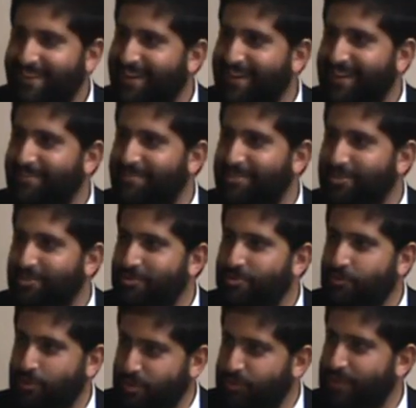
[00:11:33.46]
love the Jews.
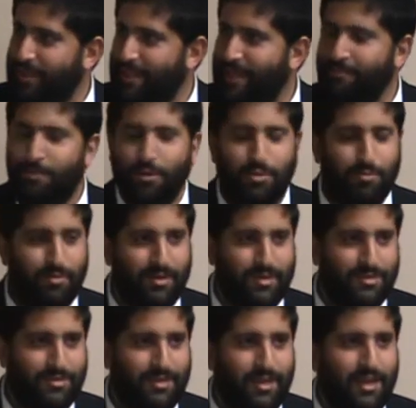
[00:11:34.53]
We're strict like both
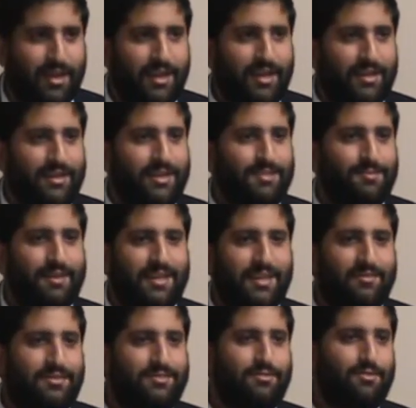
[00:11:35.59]
opinions. It doesn't make a
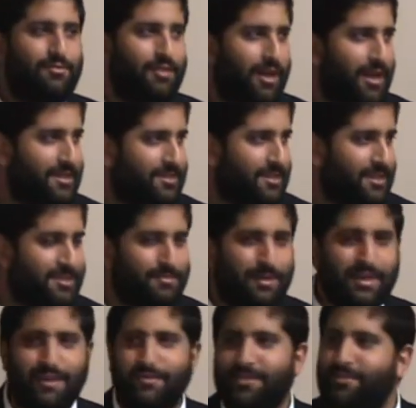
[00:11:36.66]
difference if you floss. It doesn't make
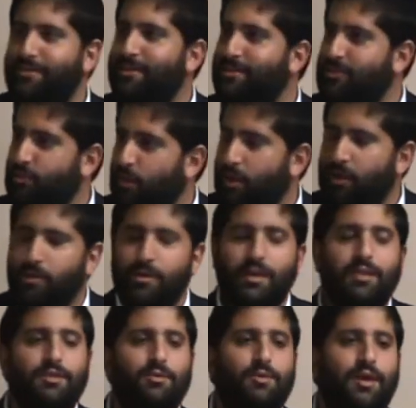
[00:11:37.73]
a difference if you didn't swallow.
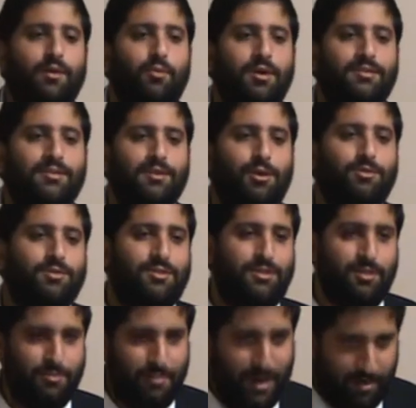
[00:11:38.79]
Either way, once it goes into
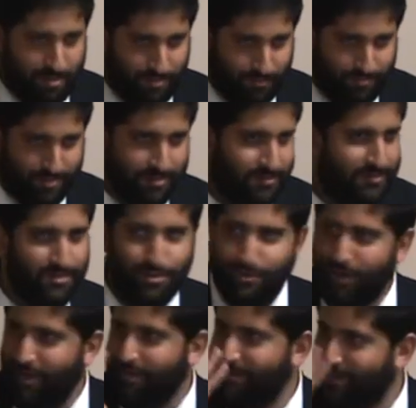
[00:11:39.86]
your mouth, psst, you're
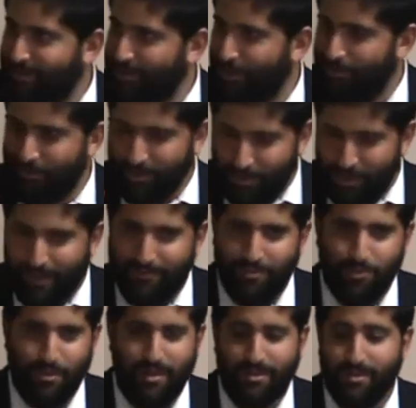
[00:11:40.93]
done. That's over. You have
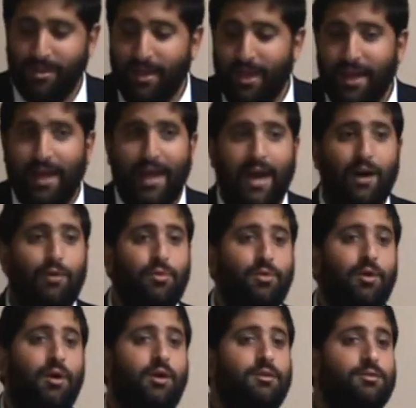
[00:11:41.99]
to wait. How
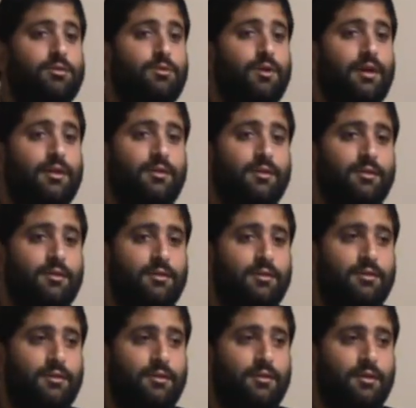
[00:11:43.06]
long do you wait?
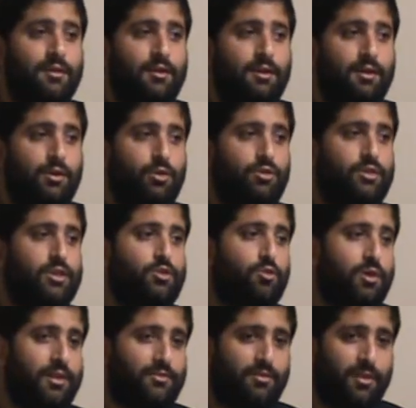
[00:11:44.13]
You see
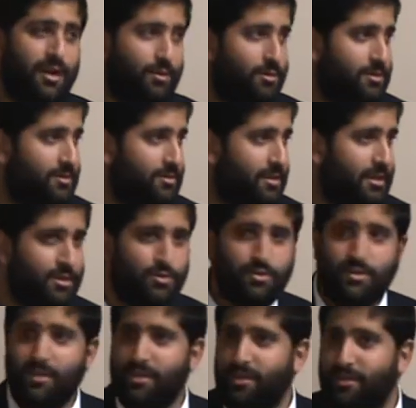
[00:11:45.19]
twenty-four hours, and you
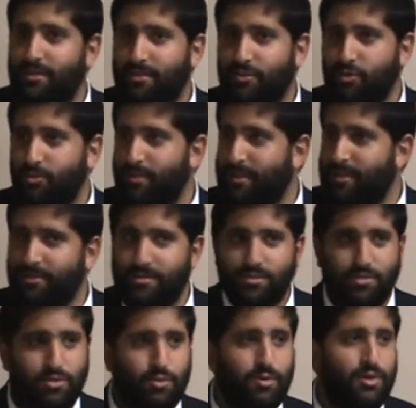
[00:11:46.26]
see two minutes.
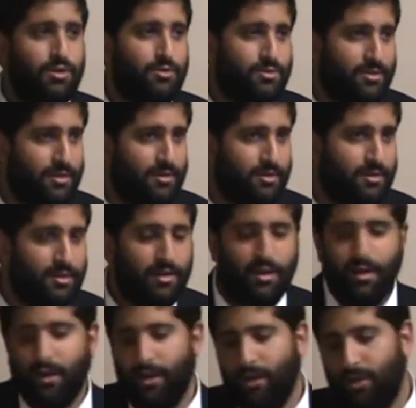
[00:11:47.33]
So what do you see?
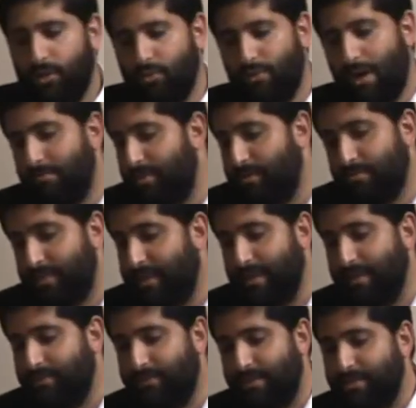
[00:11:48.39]
The Rambam,
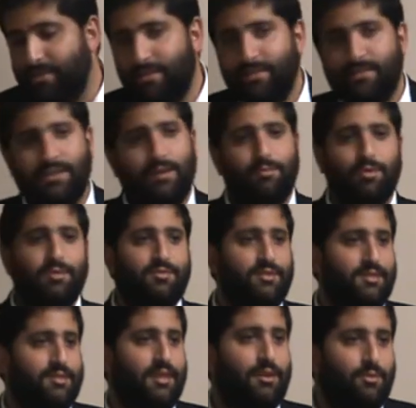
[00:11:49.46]
he invented this number of
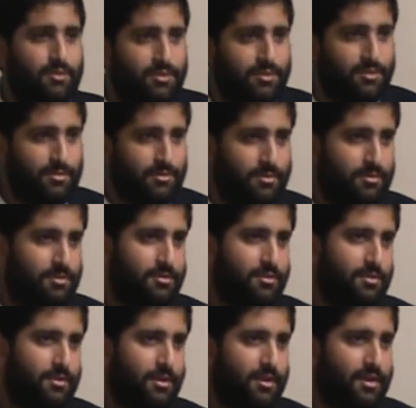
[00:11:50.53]
six hours.
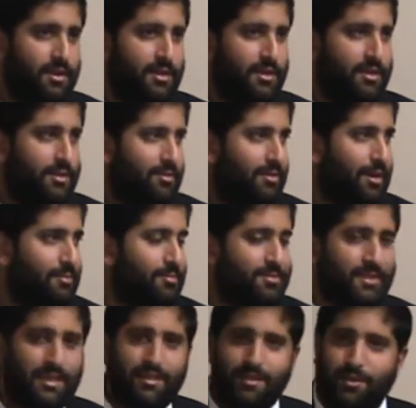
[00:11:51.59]
The Rambam
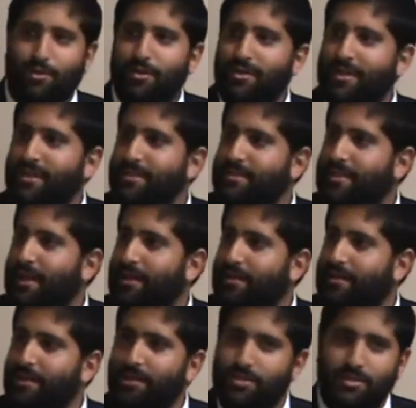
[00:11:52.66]
said that according to his
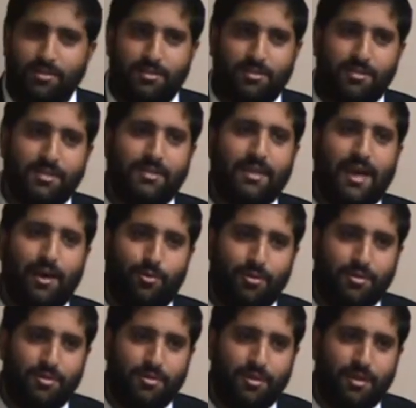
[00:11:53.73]
calculations, six
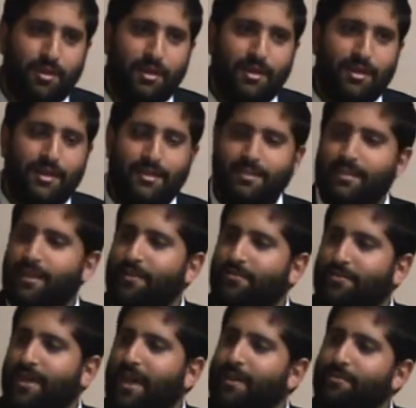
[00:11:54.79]
hours is
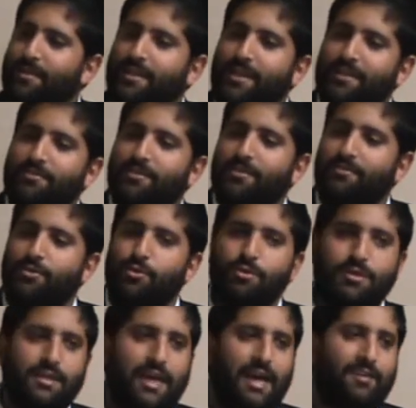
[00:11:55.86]
enough time that even if you
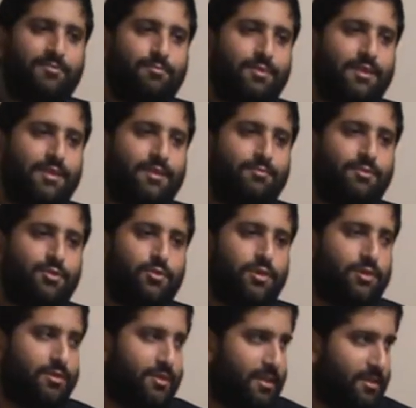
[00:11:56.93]
were to have meat in
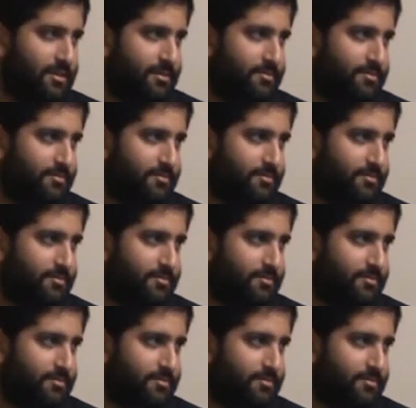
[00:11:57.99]
between your teeth,